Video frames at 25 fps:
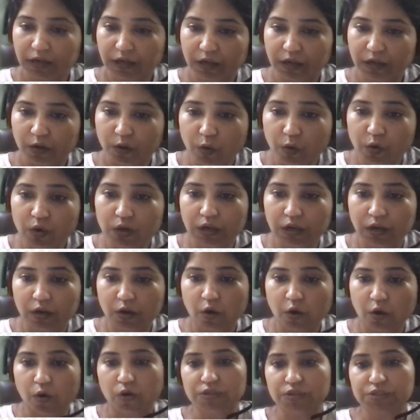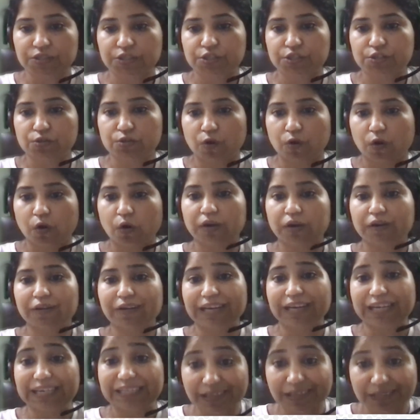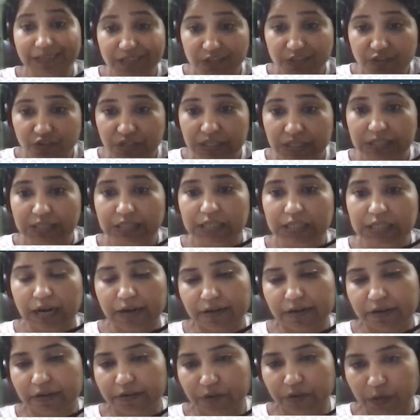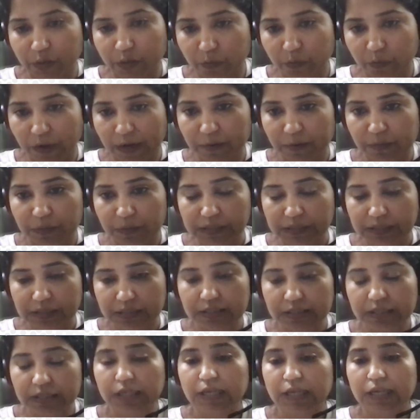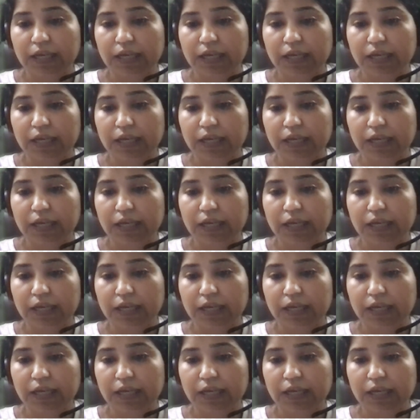local laws or industry standard requirements.